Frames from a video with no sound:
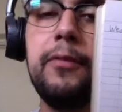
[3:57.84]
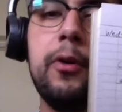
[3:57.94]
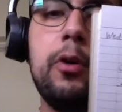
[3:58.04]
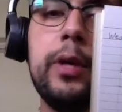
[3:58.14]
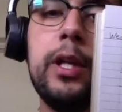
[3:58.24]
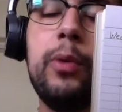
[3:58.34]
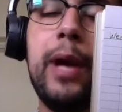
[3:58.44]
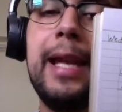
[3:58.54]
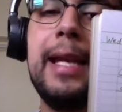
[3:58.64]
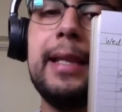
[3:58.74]
before we
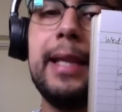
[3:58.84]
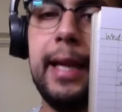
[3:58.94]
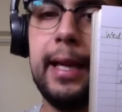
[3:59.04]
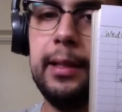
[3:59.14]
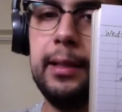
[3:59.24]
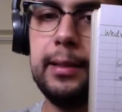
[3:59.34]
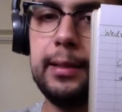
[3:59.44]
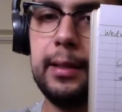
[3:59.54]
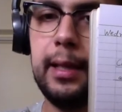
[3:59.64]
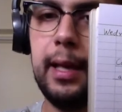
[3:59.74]
do anything else,
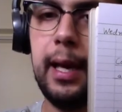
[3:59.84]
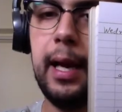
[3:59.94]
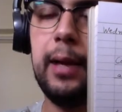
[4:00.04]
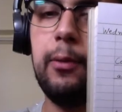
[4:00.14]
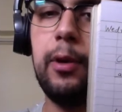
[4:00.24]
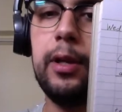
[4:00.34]
I